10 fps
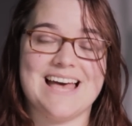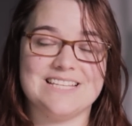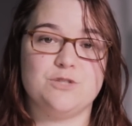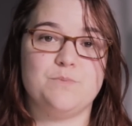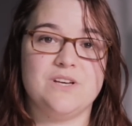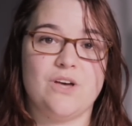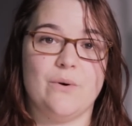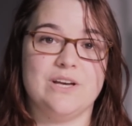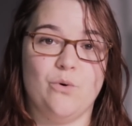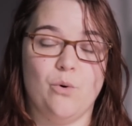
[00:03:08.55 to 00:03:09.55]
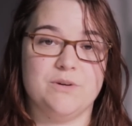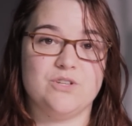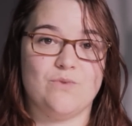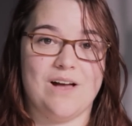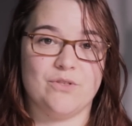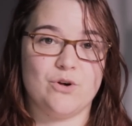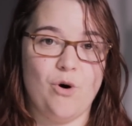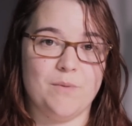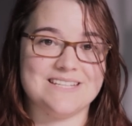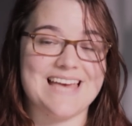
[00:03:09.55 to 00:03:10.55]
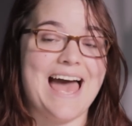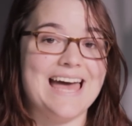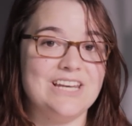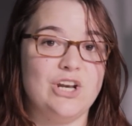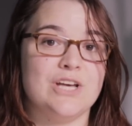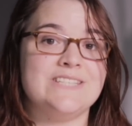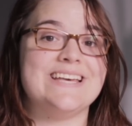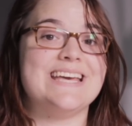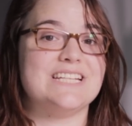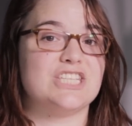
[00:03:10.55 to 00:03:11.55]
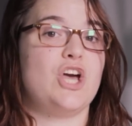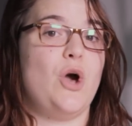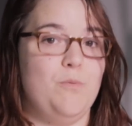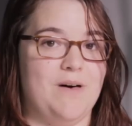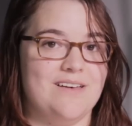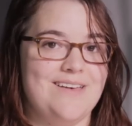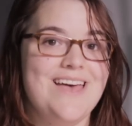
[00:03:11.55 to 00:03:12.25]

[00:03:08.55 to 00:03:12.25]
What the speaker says: as it's been going in orbit around the comet, analysing its coma.